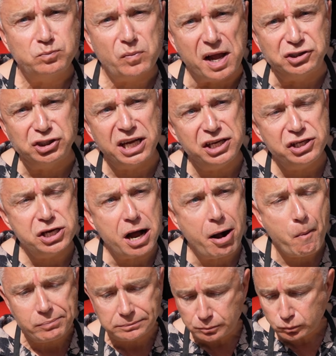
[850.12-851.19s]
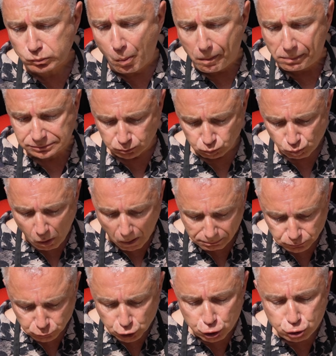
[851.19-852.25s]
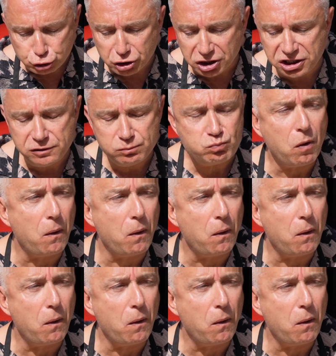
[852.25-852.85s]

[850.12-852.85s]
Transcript: They're tender, juicy.